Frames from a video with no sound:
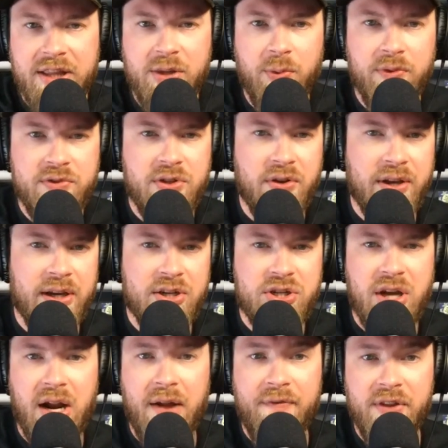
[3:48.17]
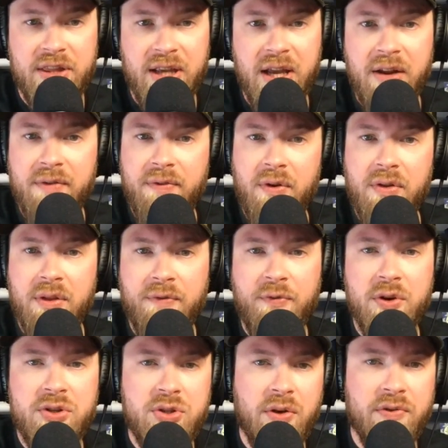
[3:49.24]
The Wolves don't get a shot off. At the end of the
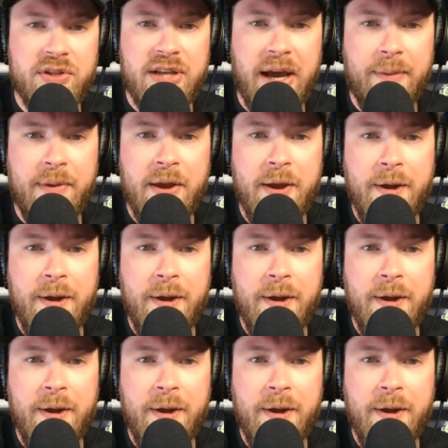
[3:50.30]
first overtime,